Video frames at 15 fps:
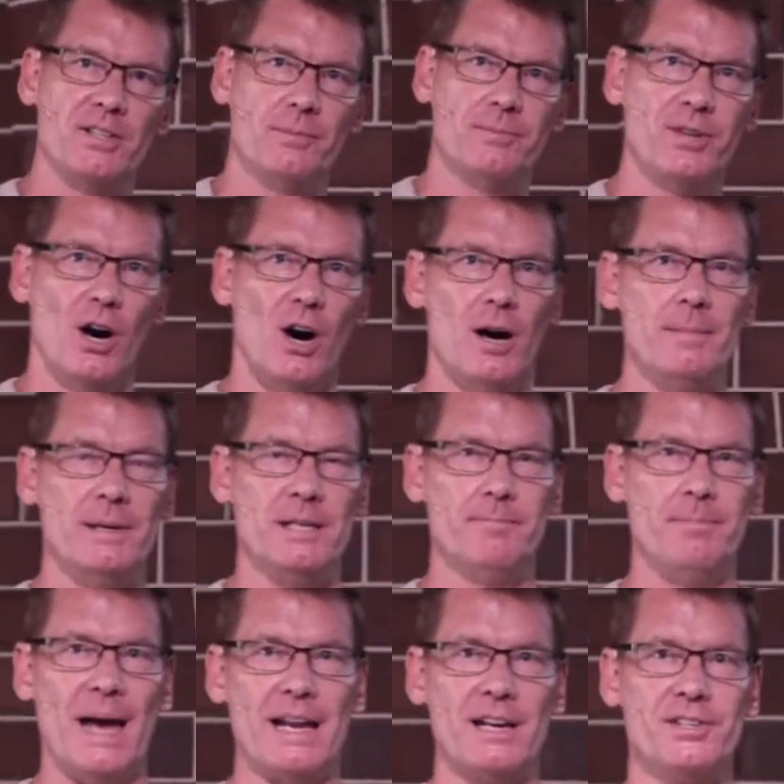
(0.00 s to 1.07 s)
some time in
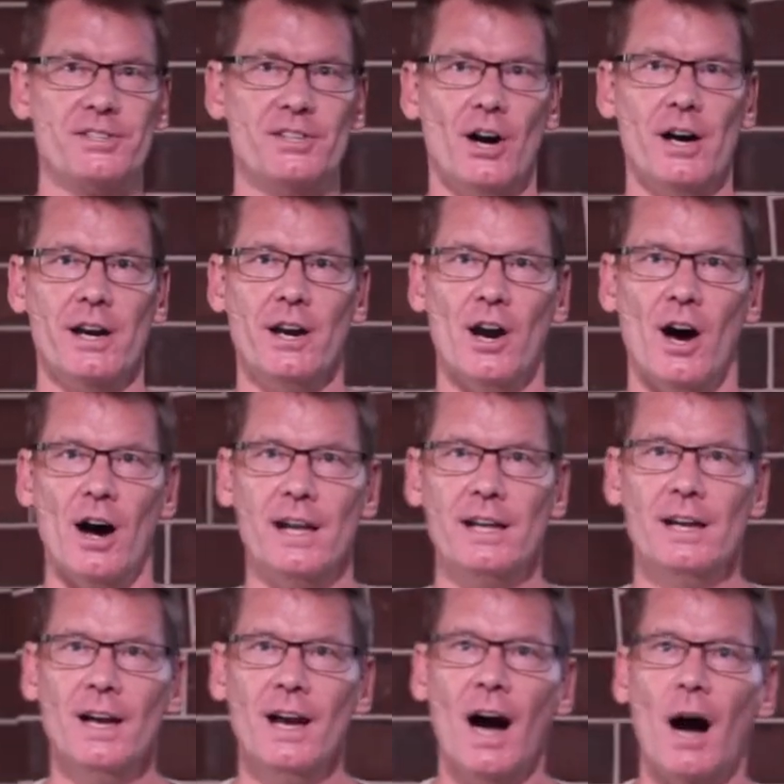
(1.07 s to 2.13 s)
Palestine, and I
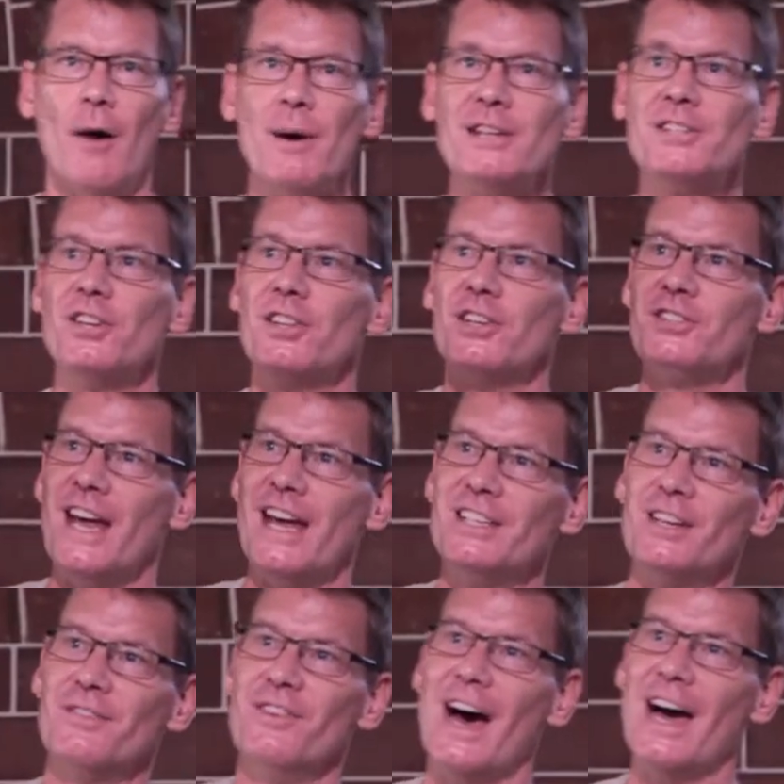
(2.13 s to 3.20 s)
went to the Tent
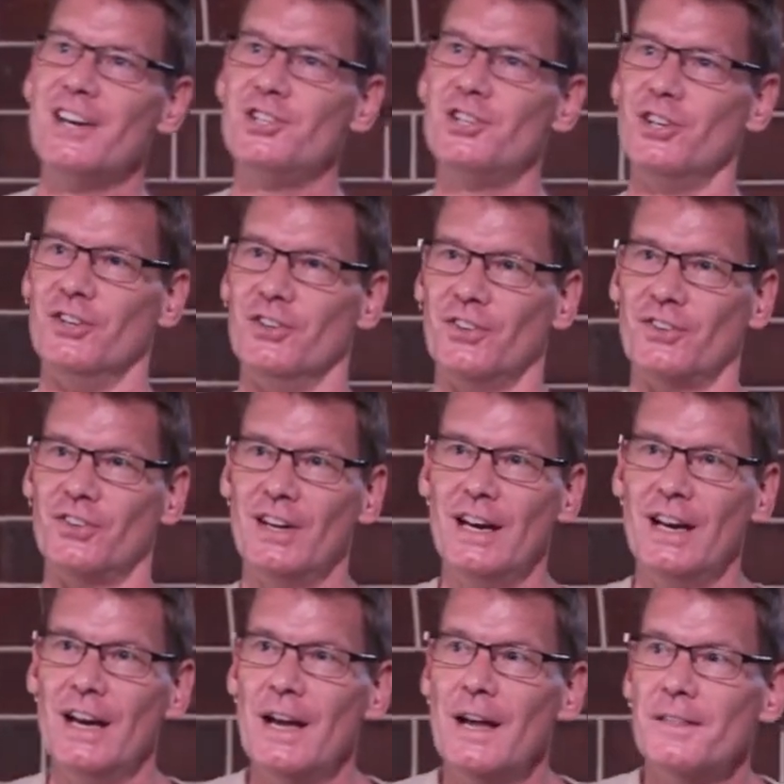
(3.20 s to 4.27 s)
of Nations.
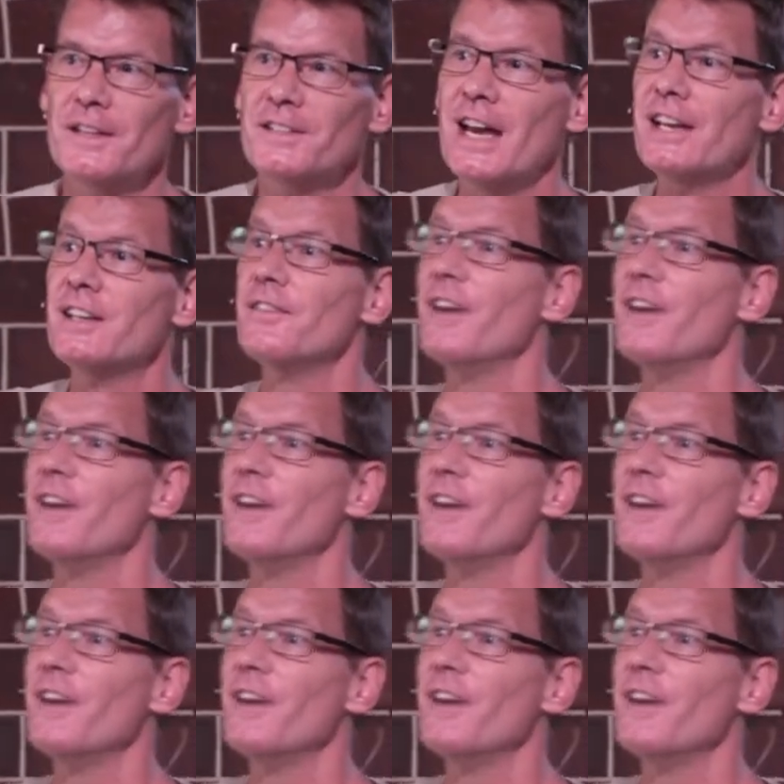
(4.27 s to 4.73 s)
The Tent of